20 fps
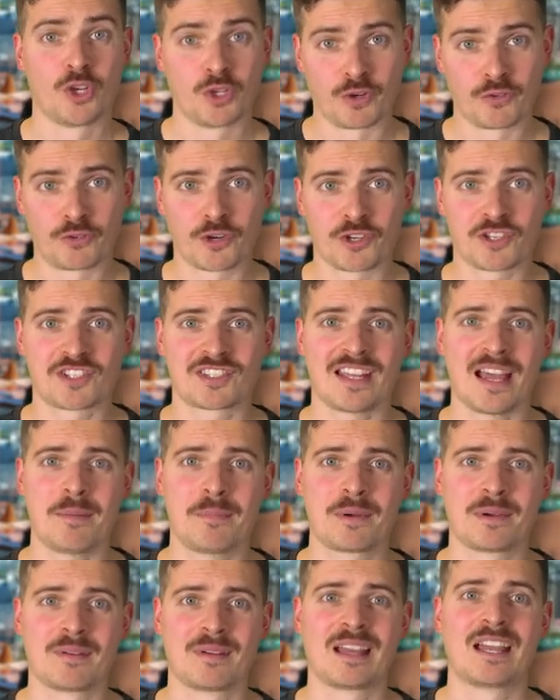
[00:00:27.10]
Your first
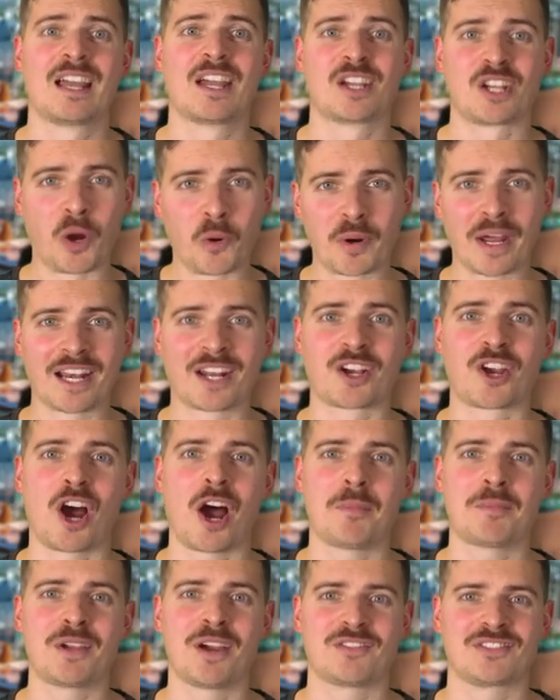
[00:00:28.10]
step? Go get a
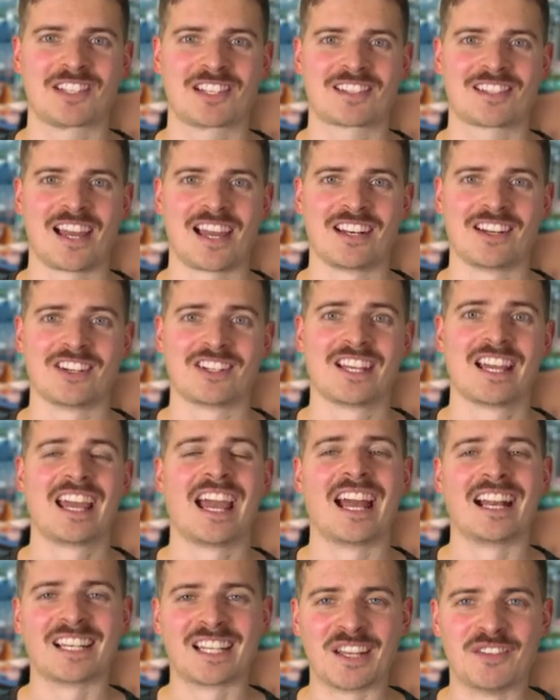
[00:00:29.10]
copy of the standard
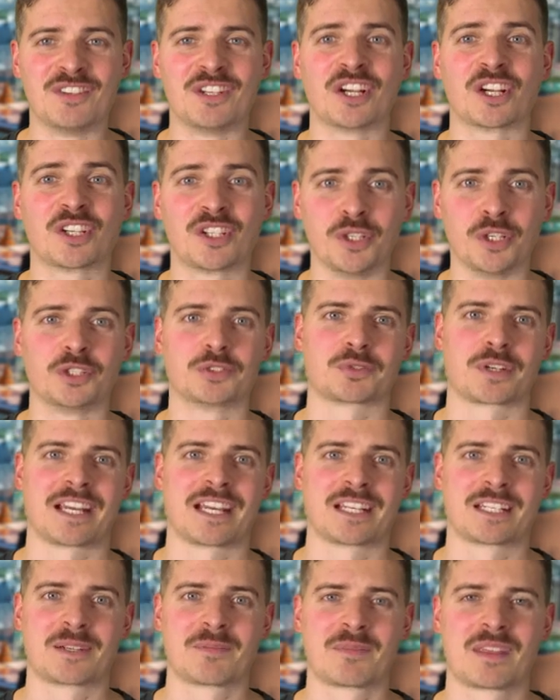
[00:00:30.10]
and give it a good
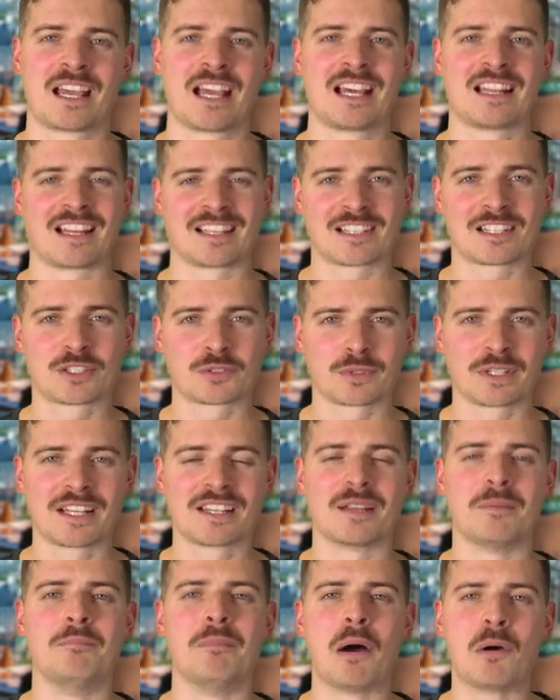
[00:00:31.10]
read. This is really
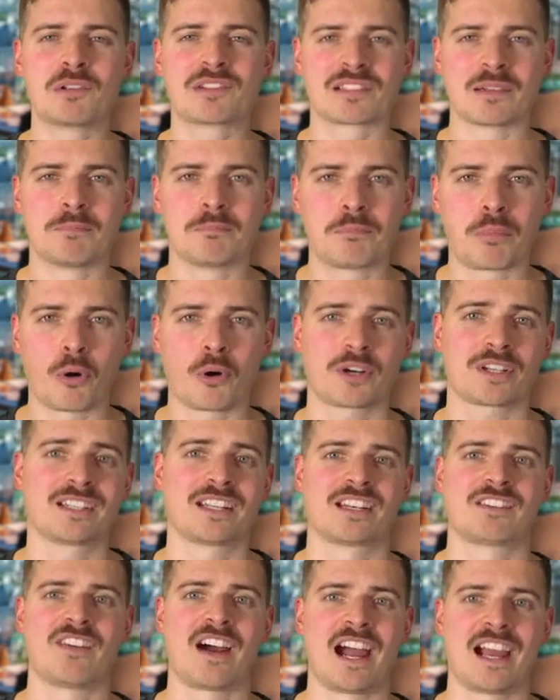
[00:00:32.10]
the most important
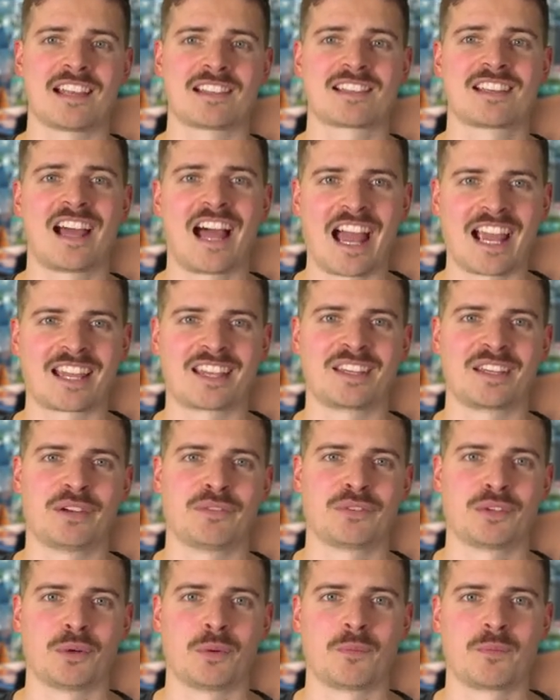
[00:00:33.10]
advice I can
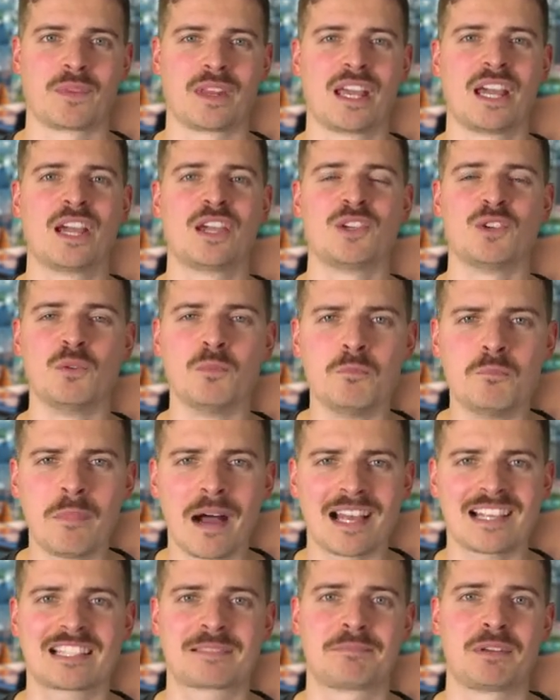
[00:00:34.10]
give you. You
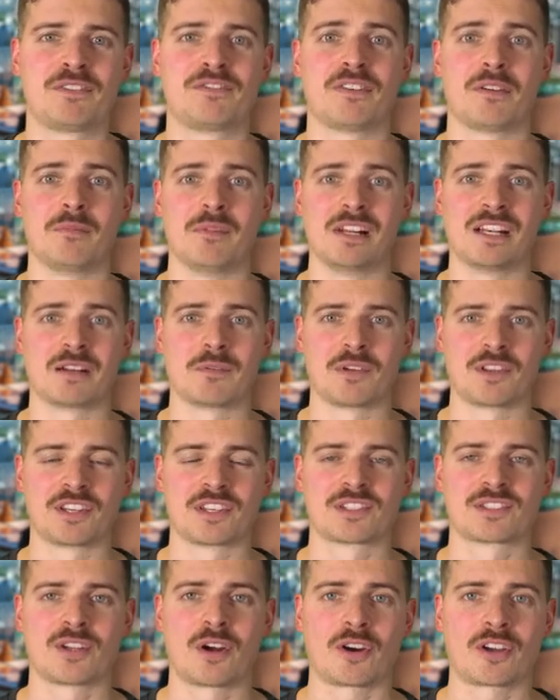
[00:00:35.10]
must be familiar with
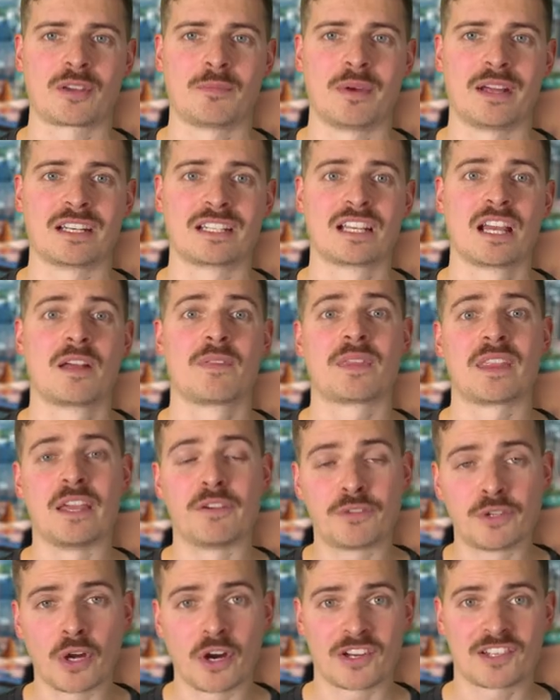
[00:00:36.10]
this document
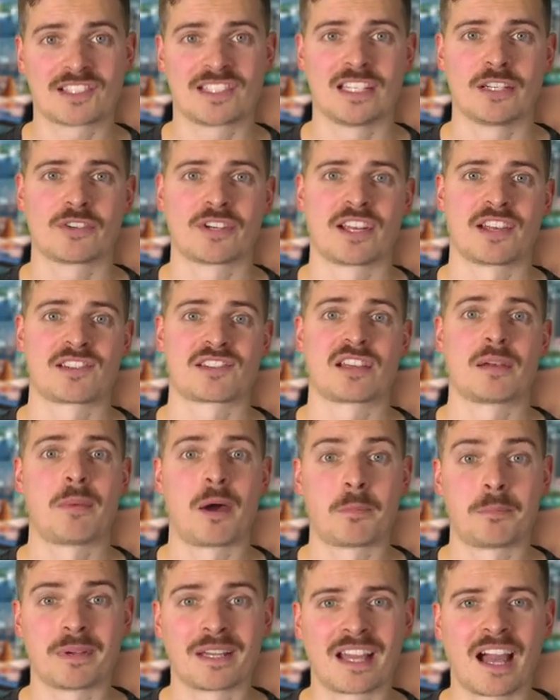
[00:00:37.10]
if you are serious
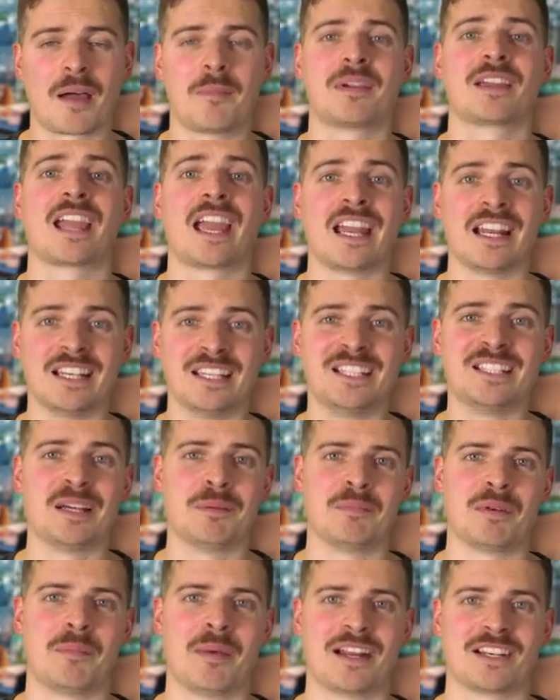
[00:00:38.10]
about becoming a lead
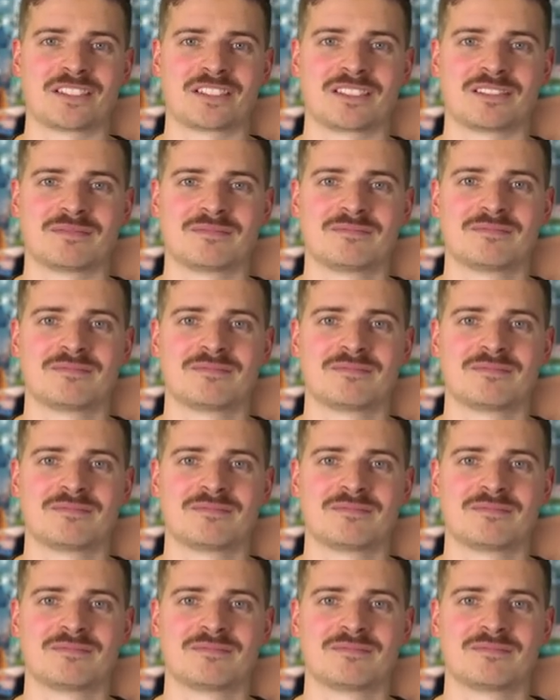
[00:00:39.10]
implementer.